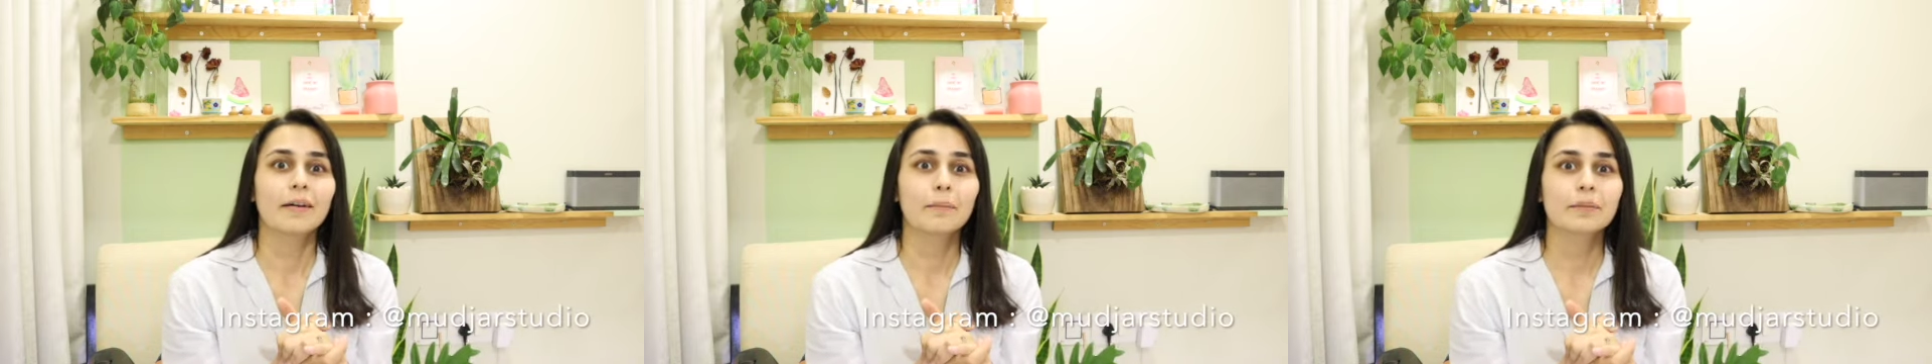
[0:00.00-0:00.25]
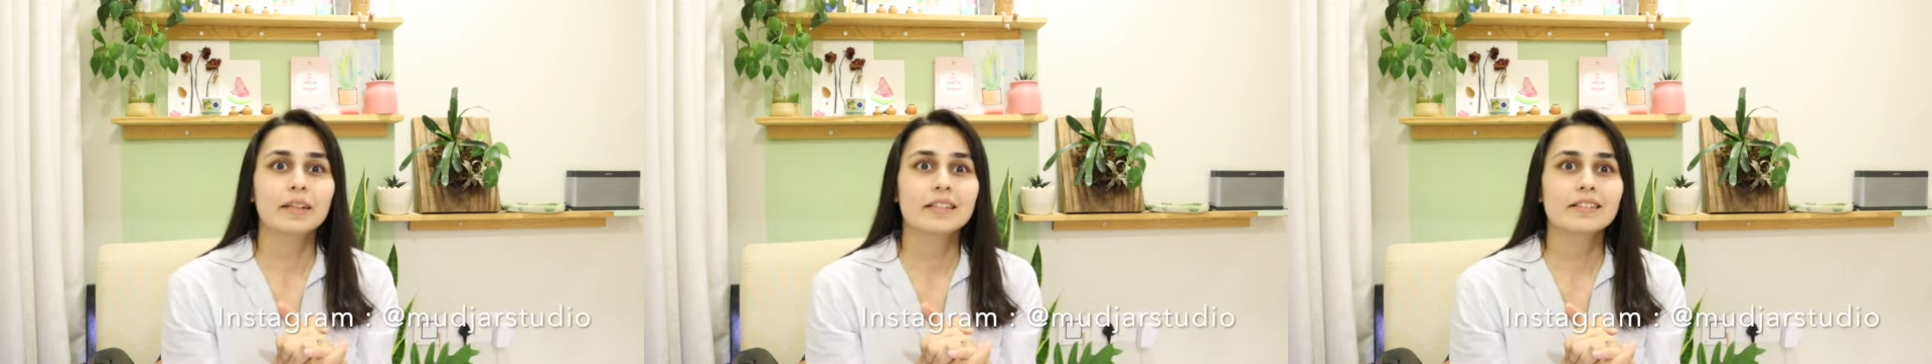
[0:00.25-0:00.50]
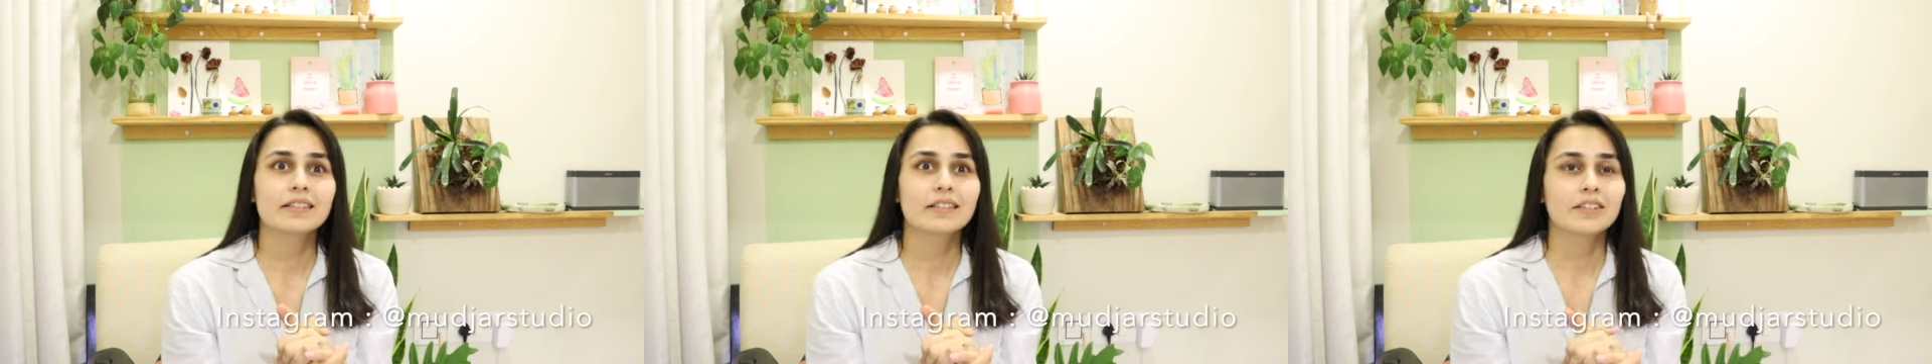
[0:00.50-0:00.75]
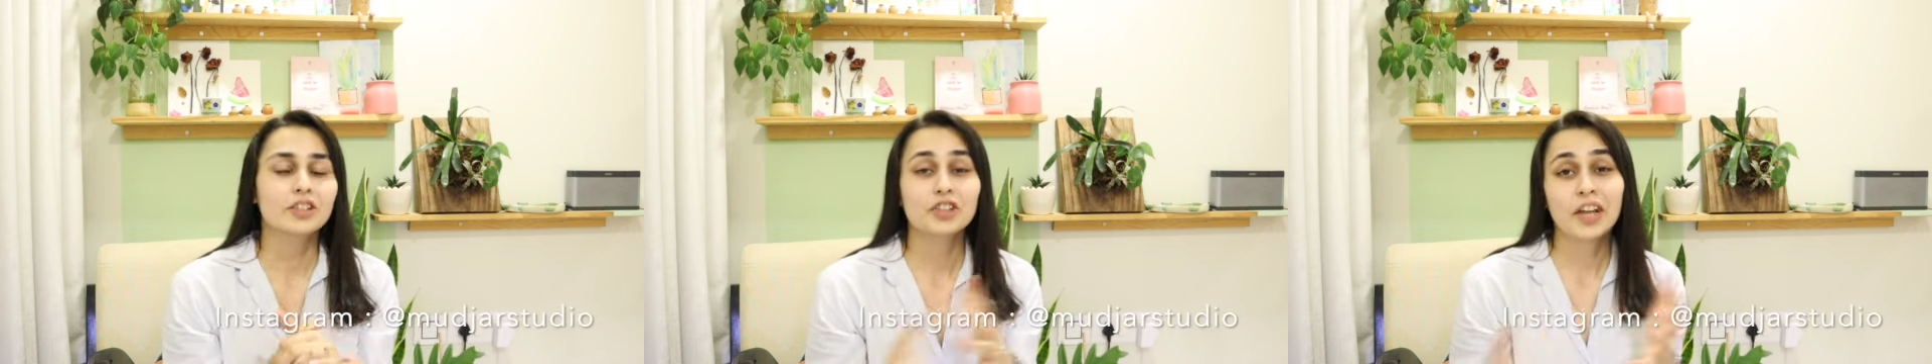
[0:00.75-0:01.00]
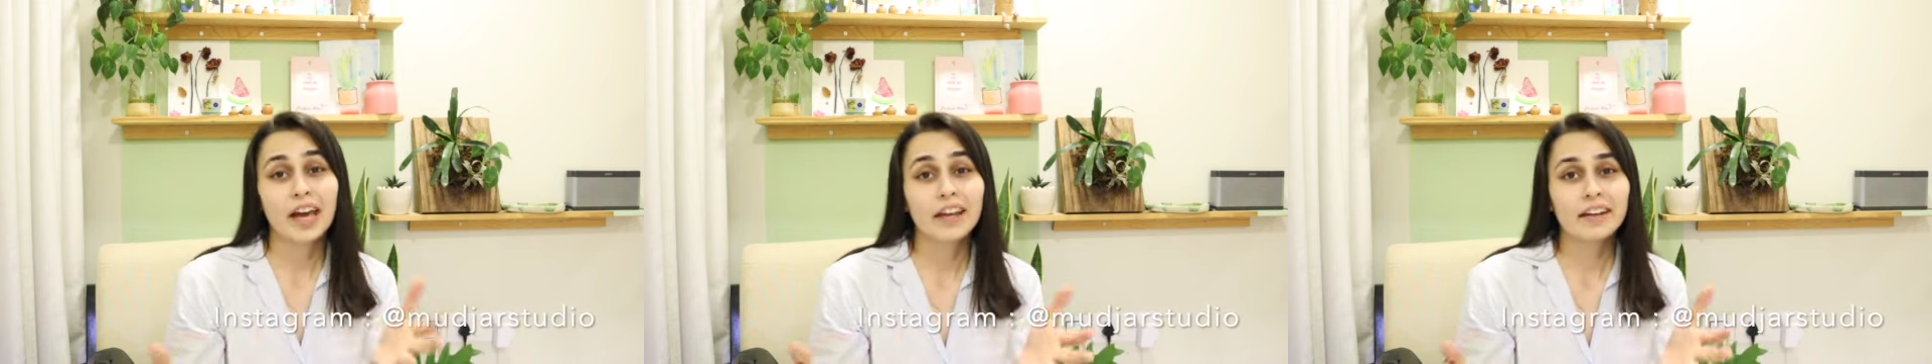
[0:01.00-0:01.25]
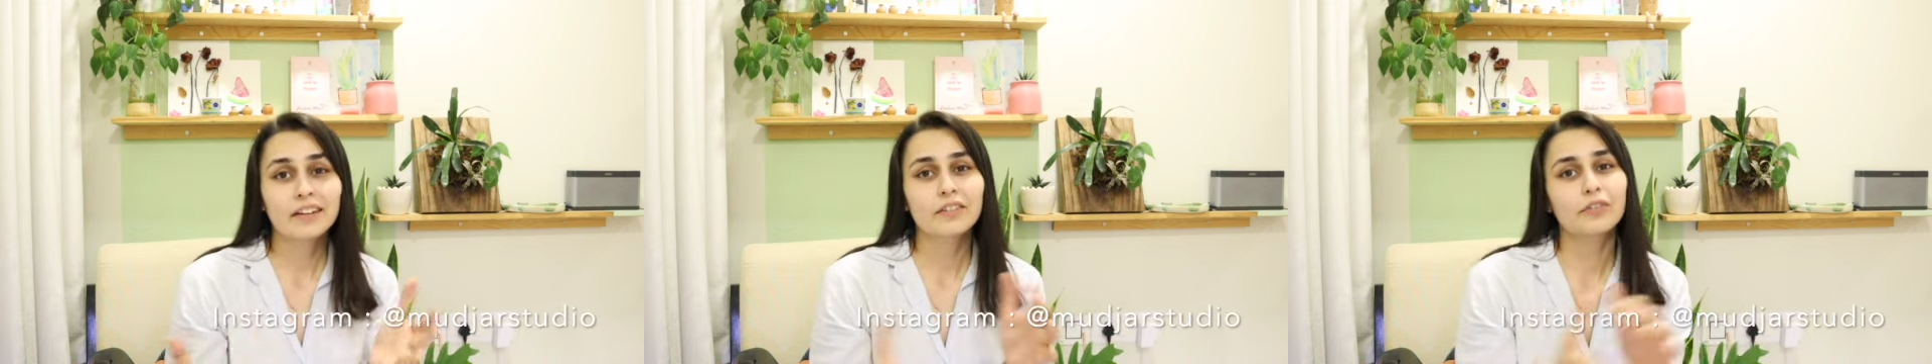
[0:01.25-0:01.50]
please share
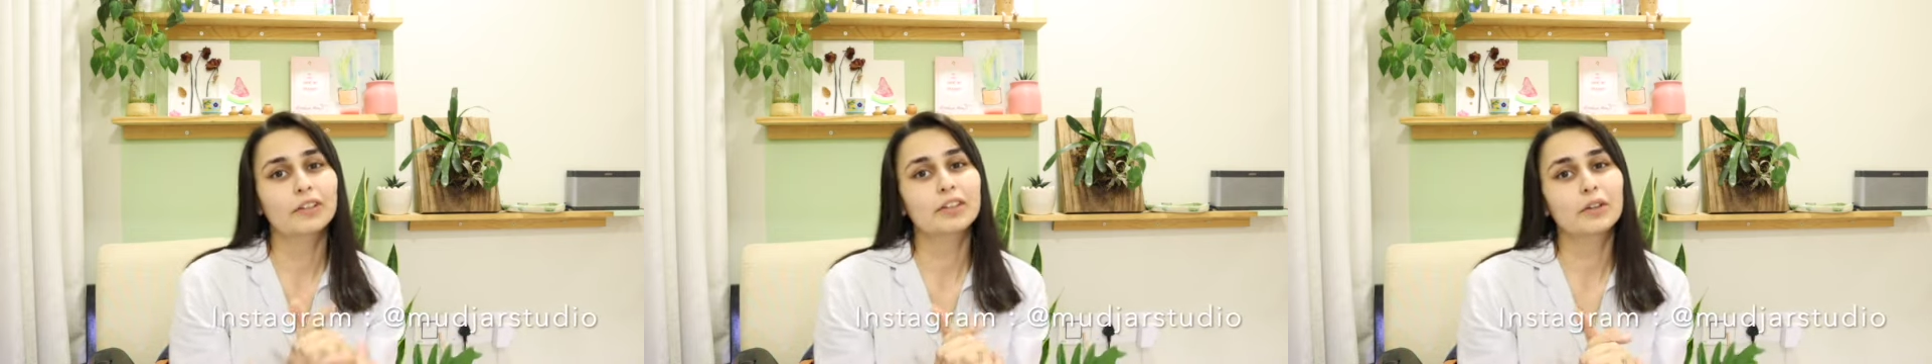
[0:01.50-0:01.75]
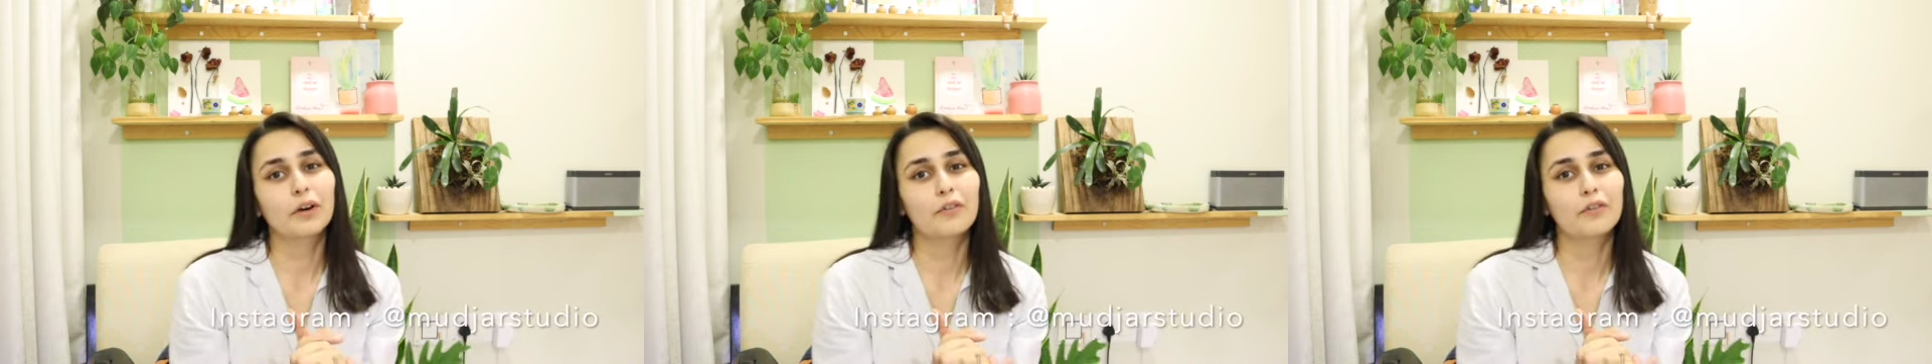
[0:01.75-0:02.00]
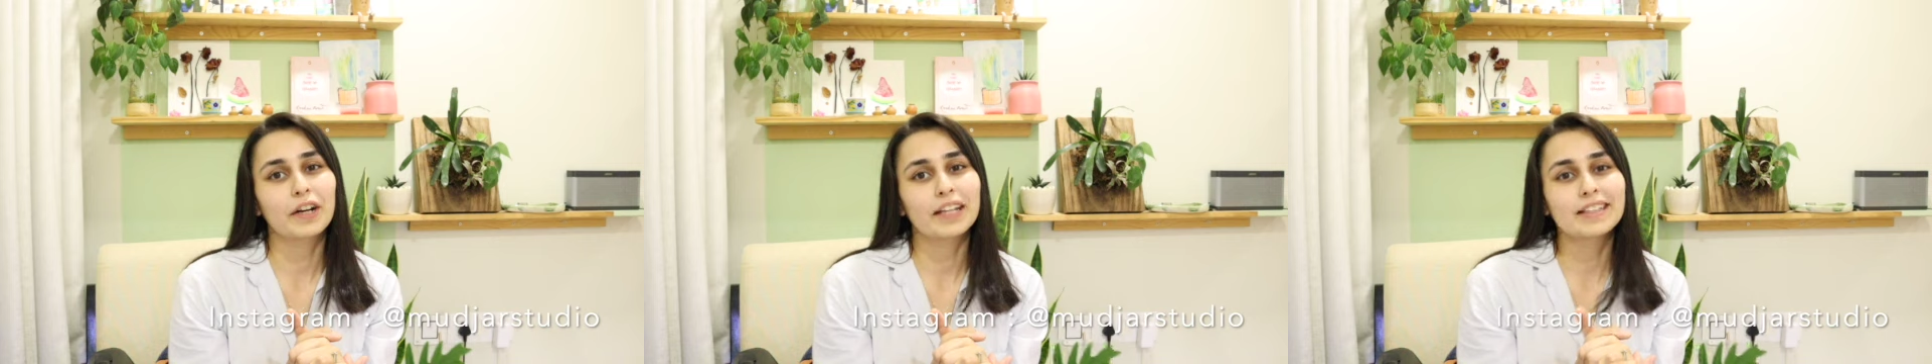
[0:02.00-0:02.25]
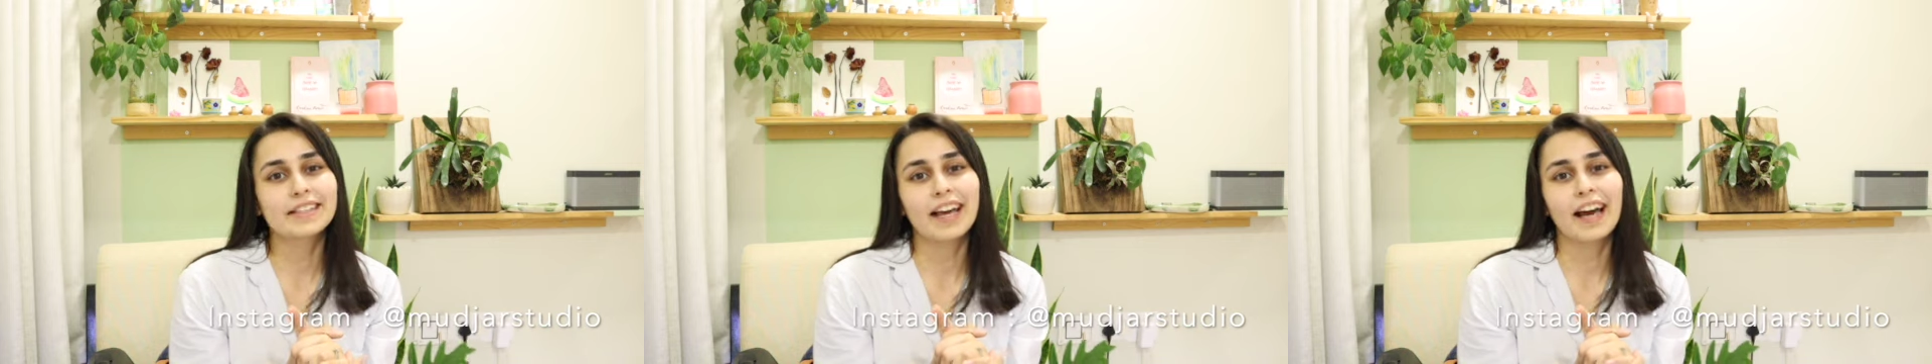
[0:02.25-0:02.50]
it with your friends,